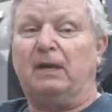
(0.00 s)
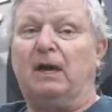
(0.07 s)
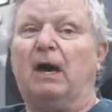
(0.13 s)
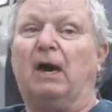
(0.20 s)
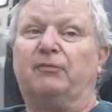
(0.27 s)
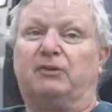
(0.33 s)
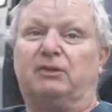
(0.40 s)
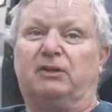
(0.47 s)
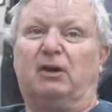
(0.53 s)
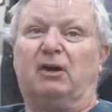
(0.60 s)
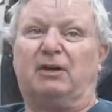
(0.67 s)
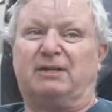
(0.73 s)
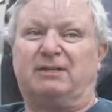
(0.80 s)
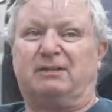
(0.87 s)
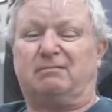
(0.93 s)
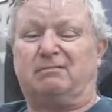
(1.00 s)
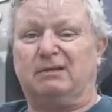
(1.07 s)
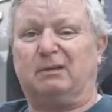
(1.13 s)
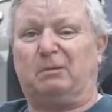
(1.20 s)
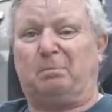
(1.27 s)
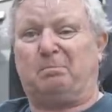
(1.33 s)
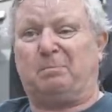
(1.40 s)
after dark is a
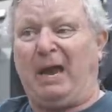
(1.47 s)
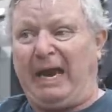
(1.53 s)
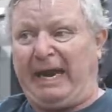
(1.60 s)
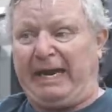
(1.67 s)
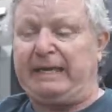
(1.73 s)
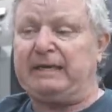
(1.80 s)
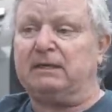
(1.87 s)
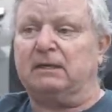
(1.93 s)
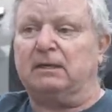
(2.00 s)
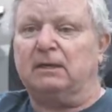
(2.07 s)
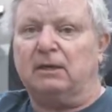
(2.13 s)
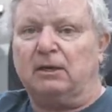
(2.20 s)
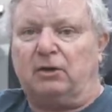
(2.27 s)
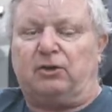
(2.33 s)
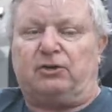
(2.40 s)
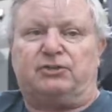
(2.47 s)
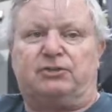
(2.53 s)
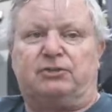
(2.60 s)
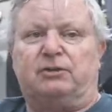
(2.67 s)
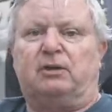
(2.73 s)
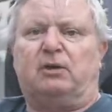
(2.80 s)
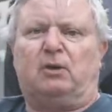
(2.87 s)
real pain,
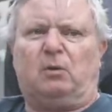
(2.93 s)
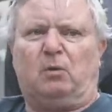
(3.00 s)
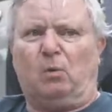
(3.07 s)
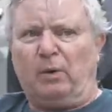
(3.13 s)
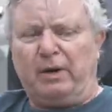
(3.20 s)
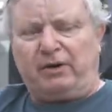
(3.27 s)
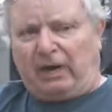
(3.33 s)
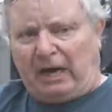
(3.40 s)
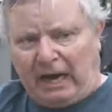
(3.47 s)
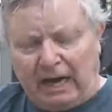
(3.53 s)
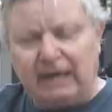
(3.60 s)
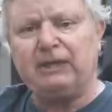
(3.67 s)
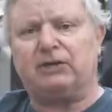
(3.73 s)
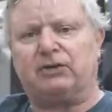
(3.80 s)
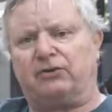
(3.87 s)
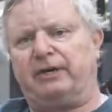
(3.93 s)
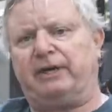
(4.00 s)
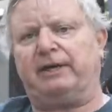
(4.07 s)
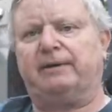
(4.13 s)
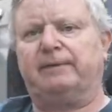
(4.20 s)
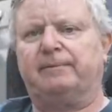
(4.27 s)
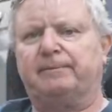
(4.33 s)
because we're
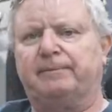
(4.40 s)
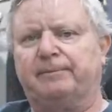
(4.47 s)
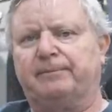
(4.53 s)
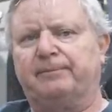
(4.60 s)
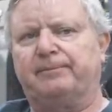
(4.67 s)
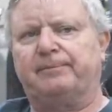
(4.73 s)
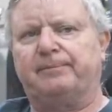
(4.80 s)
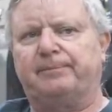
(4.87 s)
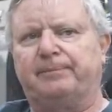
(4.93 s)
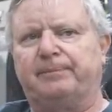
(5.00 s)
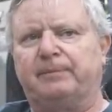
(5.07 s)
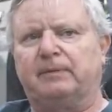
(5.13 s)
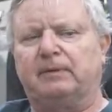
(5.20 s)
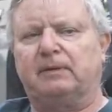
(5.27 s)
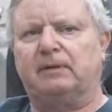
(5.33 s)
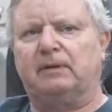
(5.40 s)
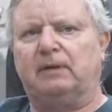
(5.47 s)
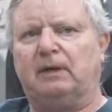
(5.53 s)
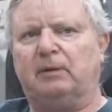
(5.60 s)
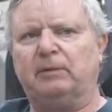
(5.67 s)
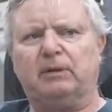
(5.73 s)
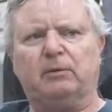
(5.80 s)
hungry
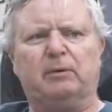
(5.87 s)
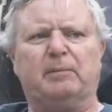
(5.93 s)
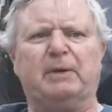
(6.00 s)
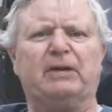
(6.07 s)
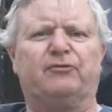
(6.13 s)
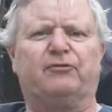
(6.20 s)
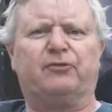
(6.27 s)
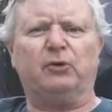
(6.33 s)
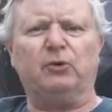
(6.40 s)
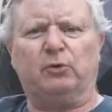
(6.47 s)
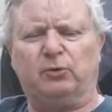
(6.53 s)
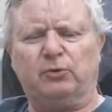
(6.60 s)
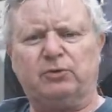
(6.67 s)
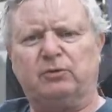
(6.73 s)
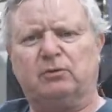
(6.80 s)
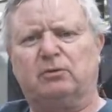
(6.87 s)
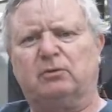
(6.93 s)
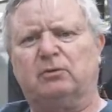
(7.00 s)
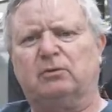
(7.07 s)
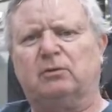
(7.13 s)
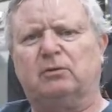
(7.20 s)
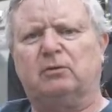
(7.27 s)
and we don't want to make food
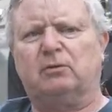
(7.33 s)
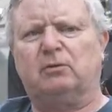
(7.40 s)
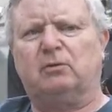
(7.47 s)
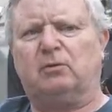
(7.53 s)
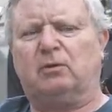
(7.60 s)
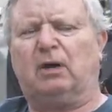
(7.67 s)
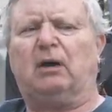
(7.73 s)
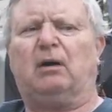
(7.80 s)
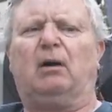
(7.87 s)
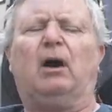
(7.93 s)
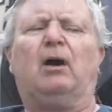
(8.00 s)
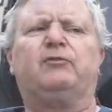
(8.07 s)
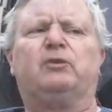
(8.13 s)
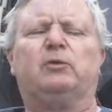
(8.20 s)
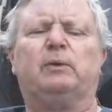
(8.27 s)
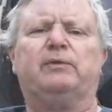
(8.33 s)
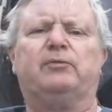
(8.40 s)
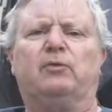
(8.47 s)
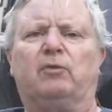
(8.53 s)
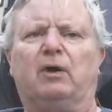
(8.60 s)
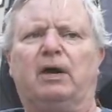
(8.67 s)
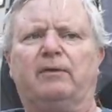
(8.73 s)
after we've
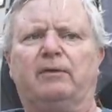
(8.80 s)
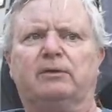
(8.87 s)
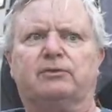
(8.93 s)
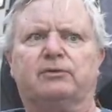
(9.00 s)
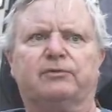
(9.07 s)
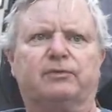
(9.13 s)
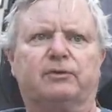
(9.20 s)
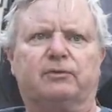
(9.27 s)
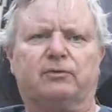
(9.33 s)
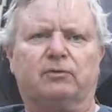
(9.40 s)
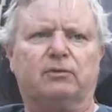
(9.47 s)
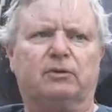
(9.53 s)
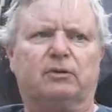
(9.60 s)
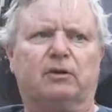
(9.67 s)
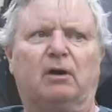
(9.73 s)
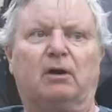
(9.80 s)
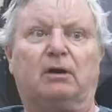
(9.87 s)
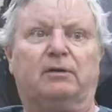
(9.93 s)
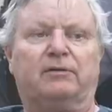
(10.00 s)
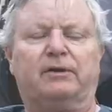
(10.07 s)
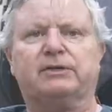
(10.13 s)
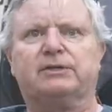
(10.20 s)
arrived and driven through the dark
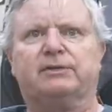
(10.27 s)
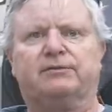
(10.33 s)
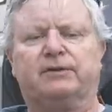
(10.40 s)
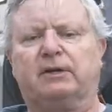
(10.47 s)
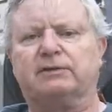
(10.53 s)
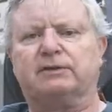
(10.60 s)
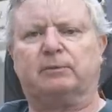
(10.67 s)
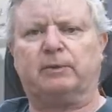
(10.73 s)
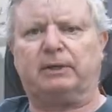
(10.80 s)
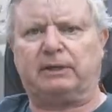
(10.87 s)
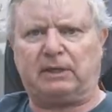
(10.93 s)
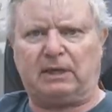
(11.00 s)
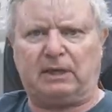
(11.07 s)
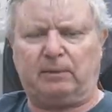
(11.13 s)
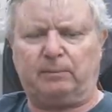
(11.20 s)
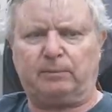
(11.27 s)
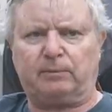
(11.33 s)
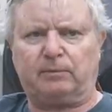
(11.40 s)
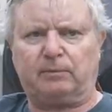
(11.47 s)
and eventually found somewhere to camp.